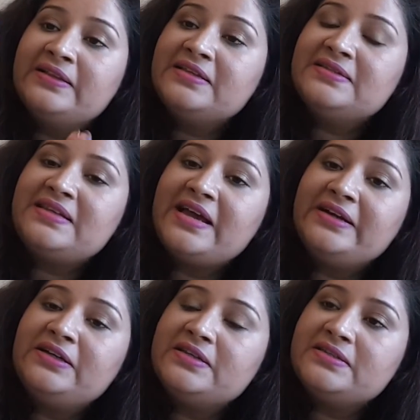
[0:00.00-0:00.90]
this
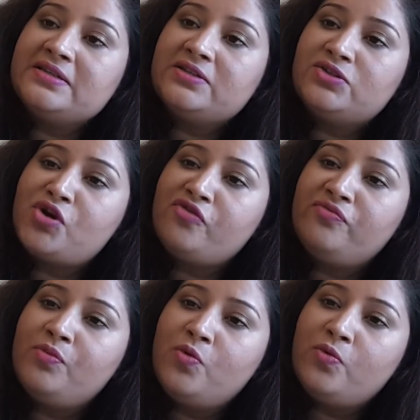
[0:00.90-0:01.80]
side consists
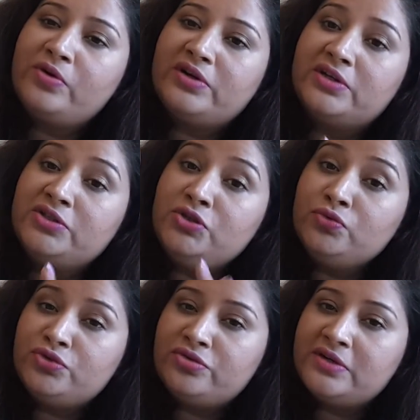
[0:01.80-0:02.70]
of more
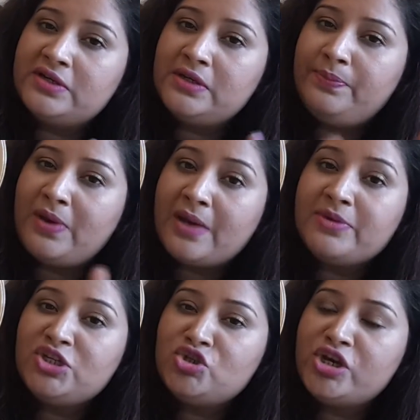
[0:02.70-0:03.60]
neutral
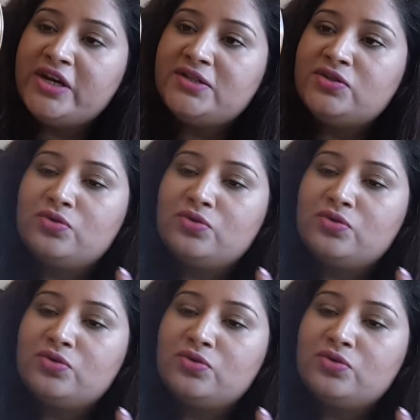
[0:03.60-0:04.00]
plummy shades.